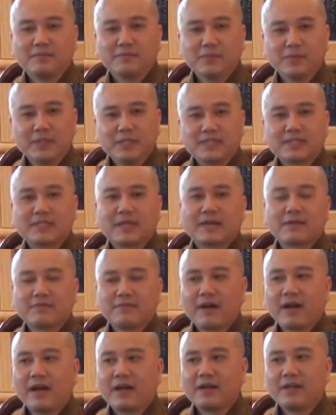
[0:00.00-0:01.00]

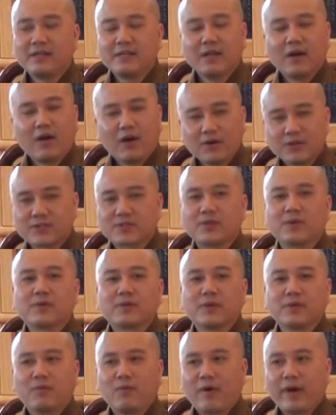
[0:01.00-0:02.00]
Bodhisattva
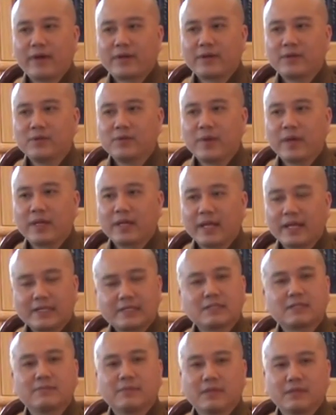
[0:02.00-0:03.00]
also the one who
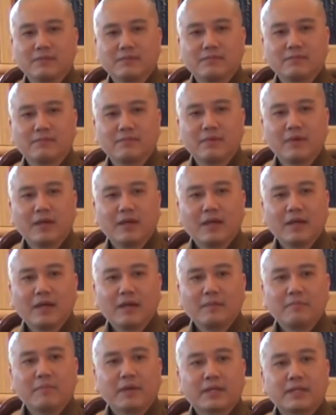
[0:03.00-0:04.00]
enlightenment,
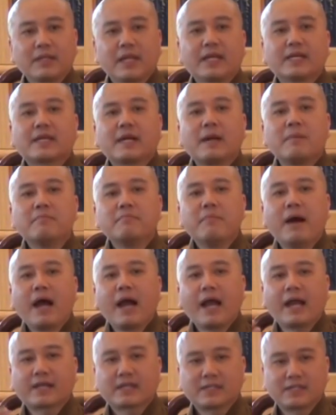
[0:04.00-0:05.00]
but they come
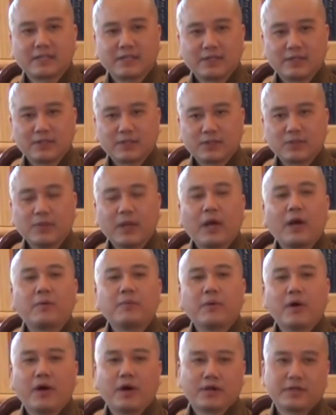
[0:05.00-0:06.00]
back to
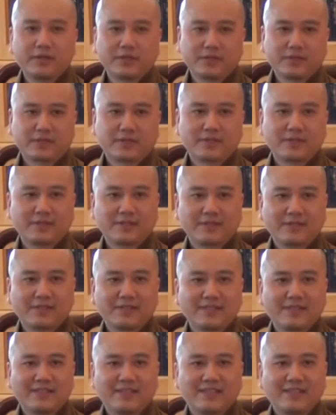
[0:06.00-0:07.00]
help others.
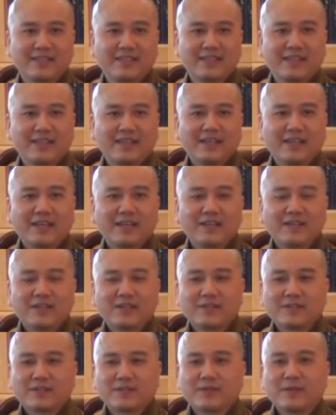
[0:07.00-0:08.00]

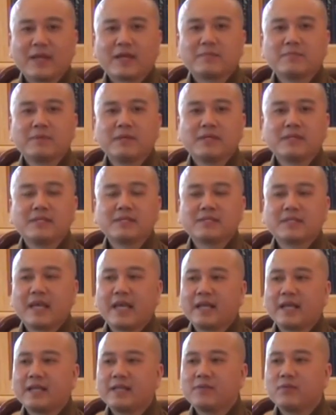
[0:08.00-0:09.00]
So that means
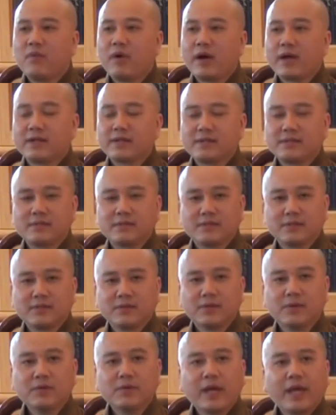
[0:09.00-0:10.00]
anyone
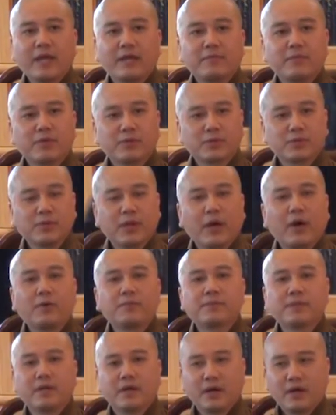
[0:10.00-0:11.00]
who able to
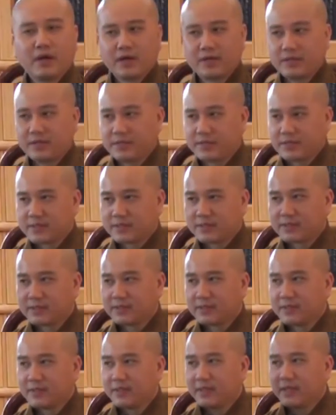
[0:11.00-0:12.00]
help the others